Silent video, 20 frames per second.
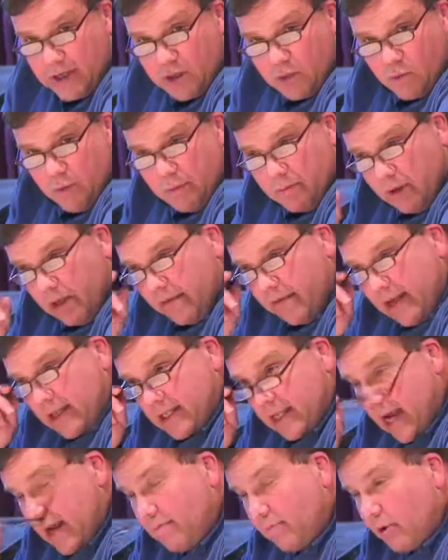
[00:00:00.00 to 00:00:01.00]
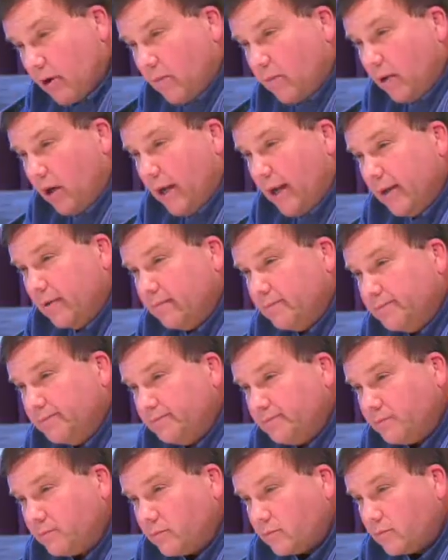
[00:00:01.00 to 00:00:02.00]
that's, we believe that's hyperbole,
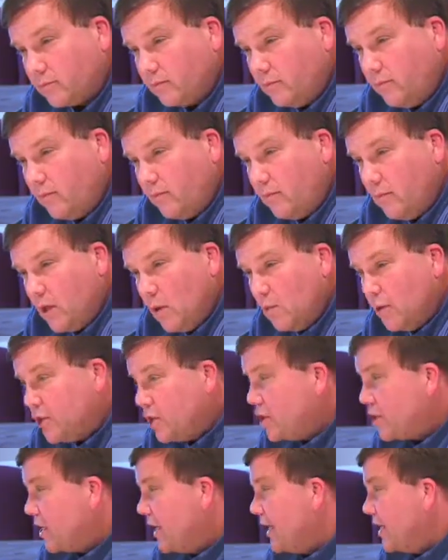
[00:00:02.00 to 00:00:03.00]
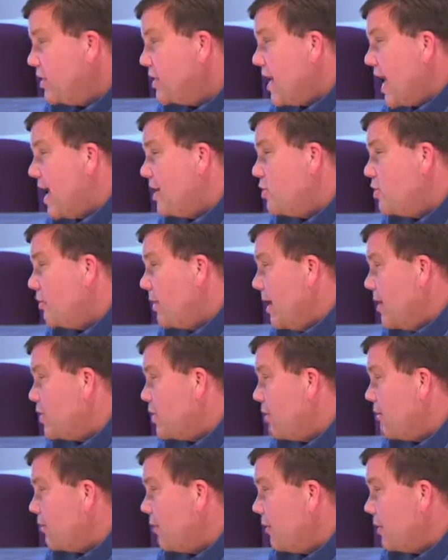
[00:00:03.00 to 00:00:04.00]
which is an
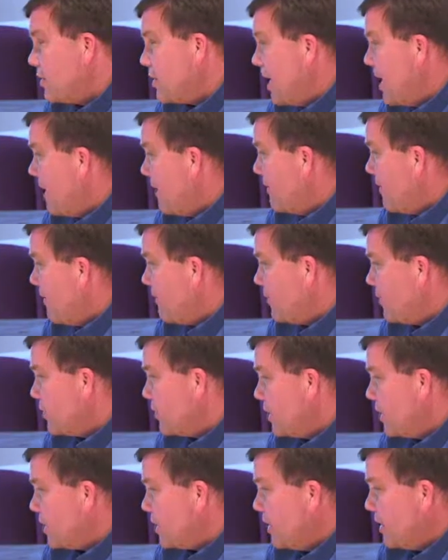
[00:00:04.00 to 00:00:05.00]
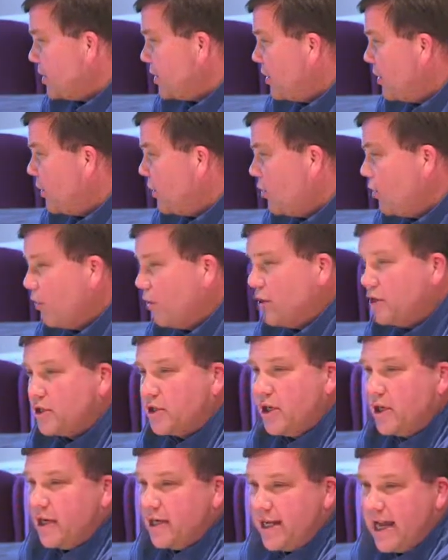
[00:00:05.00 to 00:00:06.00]
exaggeration for the sake of emphasis. It's don't hold
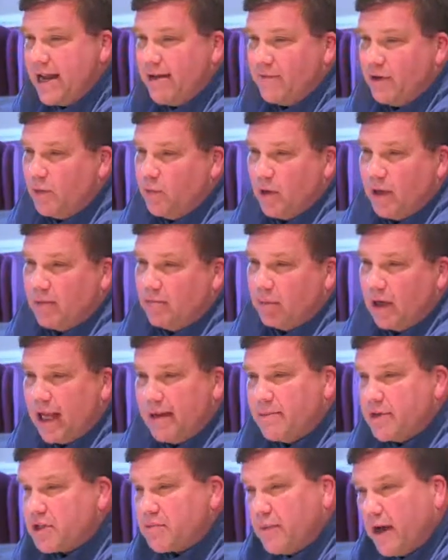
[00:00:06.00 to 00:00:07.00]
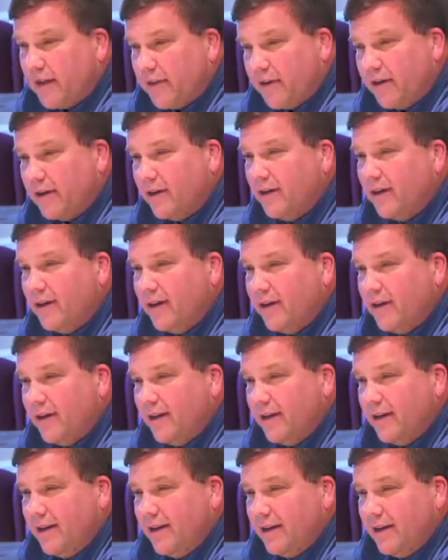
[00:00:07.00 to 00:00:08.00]
his, David wouldn't blame his mother.
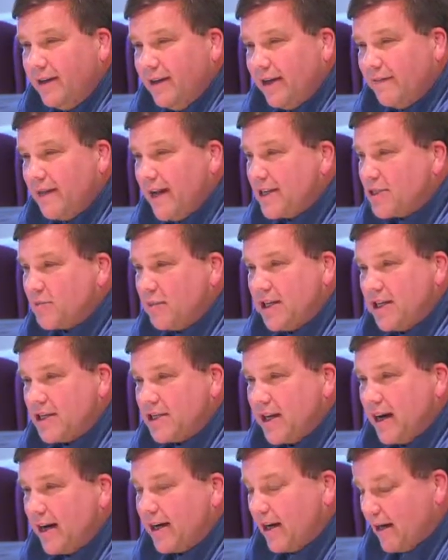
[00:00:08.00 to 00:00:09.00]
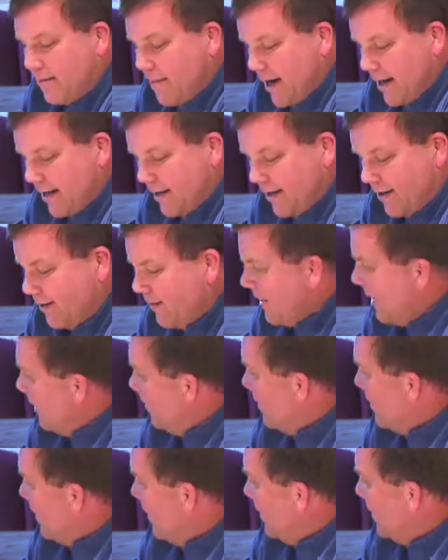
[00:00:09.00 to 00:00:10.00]
If that's what he's talking about here,
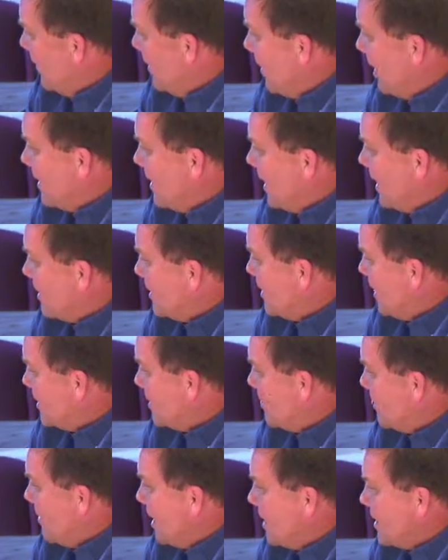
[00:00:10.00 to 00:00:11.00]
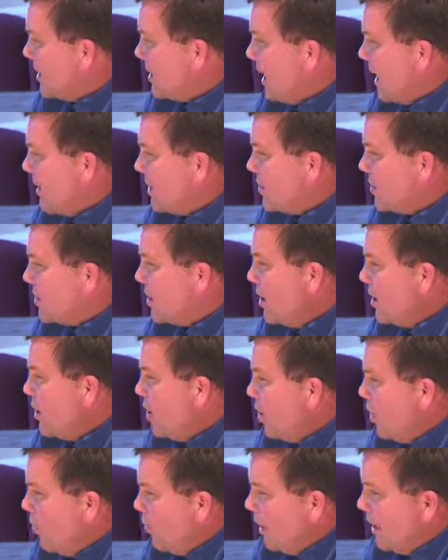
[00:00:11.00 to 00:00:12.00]
then it, the context doesn't make sense.
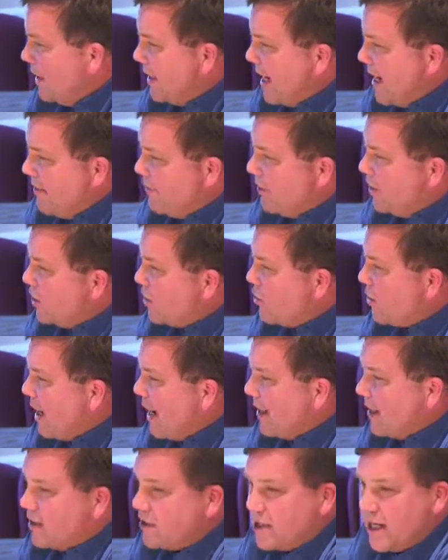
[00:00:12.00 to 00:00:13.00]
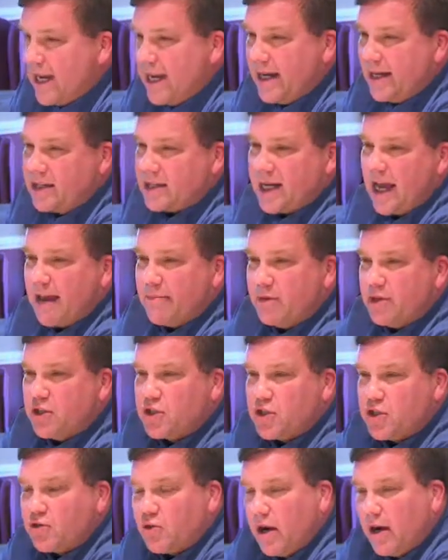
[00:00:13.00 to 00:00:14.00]
What David is trying to say is, I've
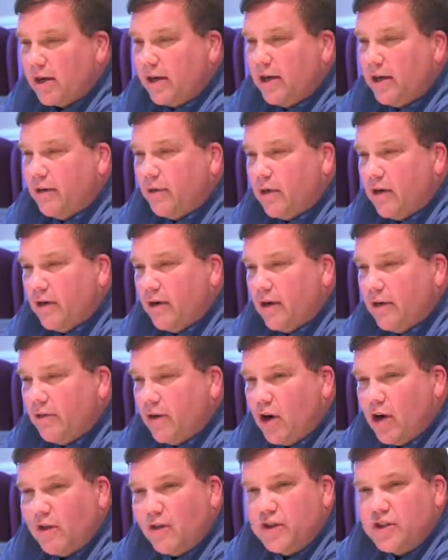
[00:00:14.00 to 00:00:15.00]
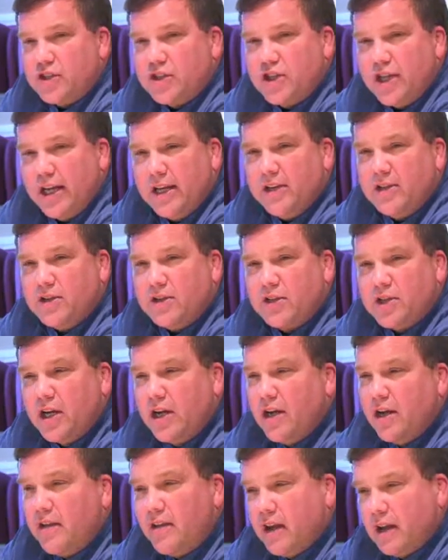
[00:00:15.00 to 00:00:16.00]
been struggling. Of all the
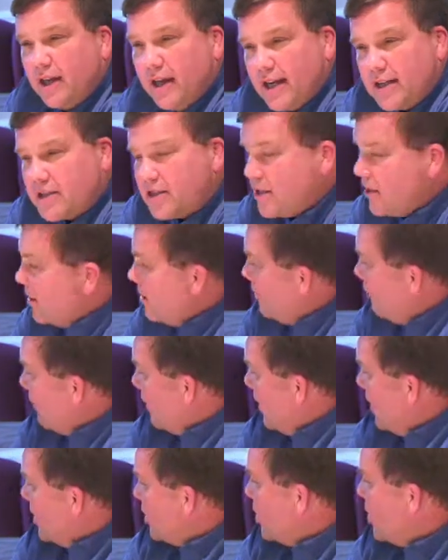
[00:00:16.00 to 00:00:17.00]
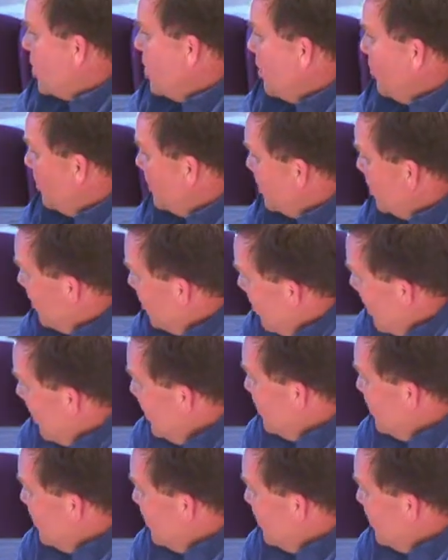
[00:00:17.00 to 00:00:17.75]
sins, the lust of the flesh was the